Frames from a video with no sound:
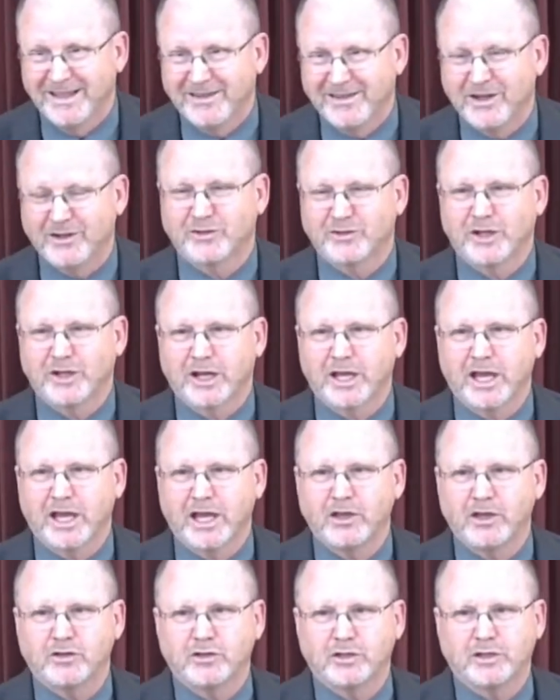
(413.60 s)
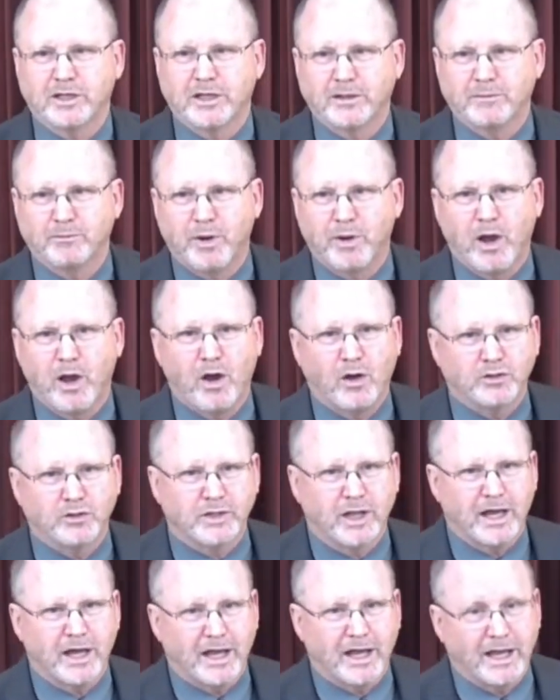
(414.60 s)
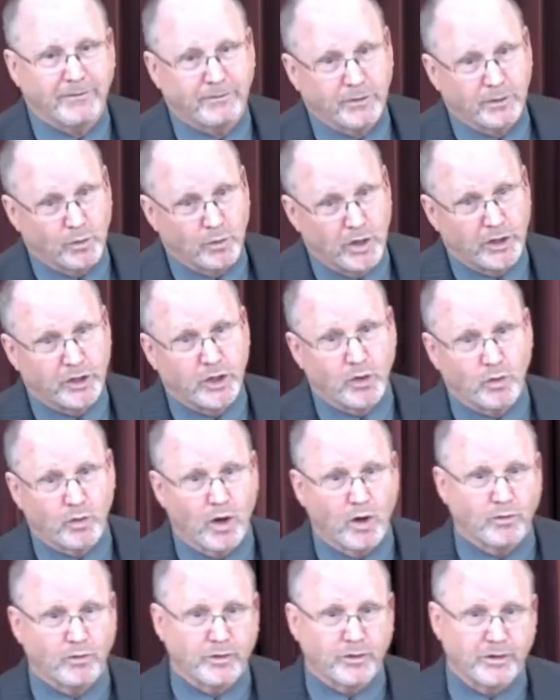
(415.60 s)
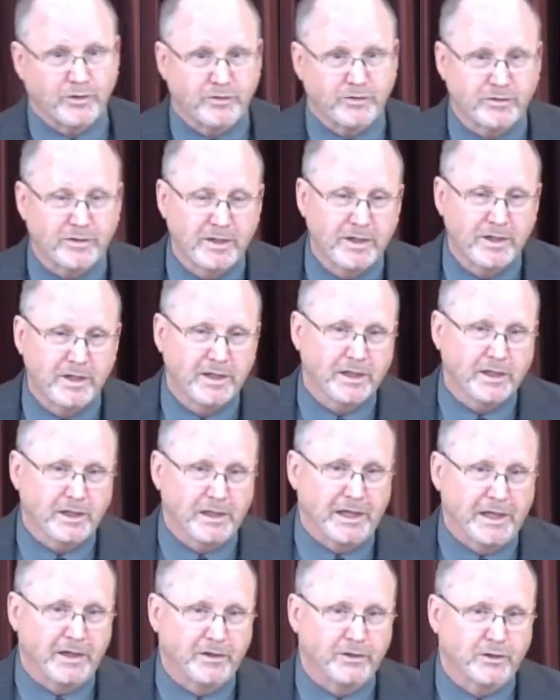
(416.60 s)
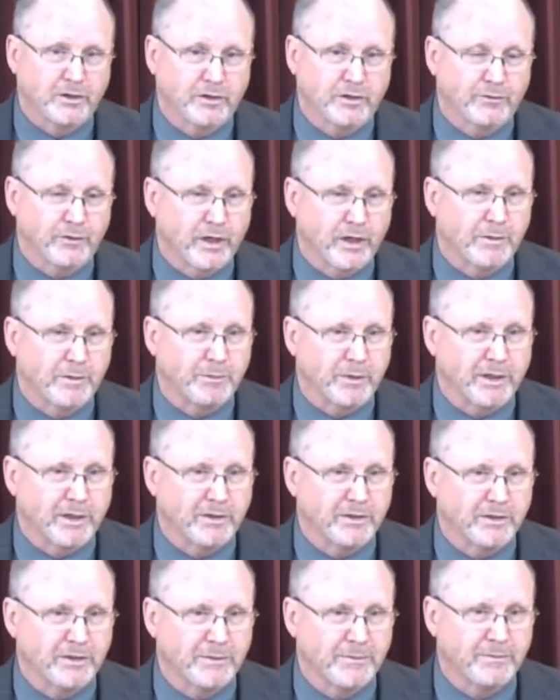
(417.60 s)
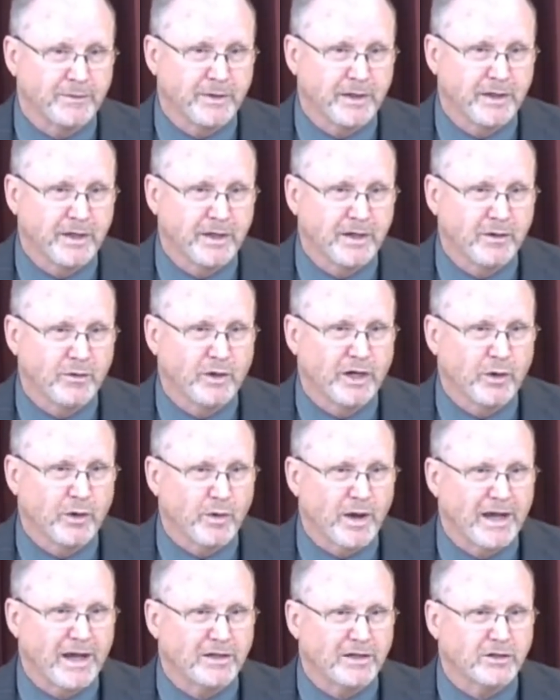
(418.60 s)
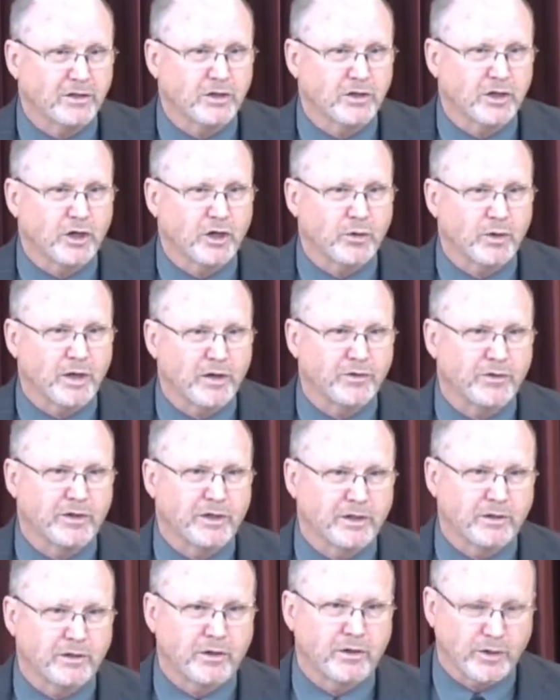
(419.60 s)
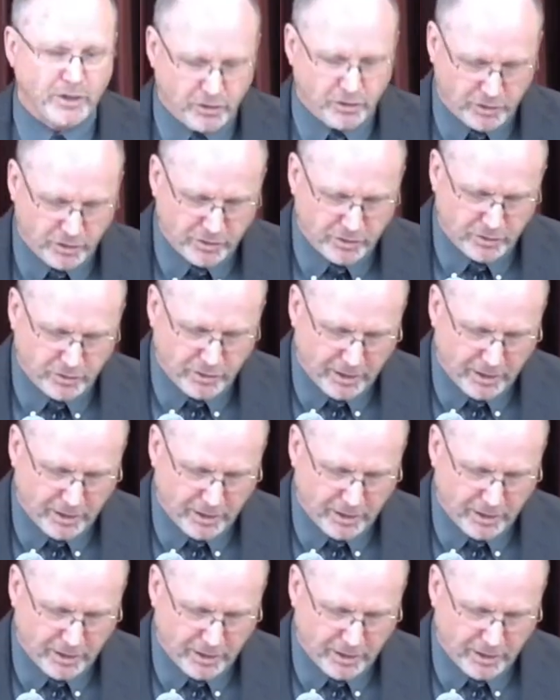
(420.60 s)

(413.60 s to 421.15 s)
There's an occasion in Paul's life, the one who wrote this letter to the Philippians, when he writes to the Corinthian Christians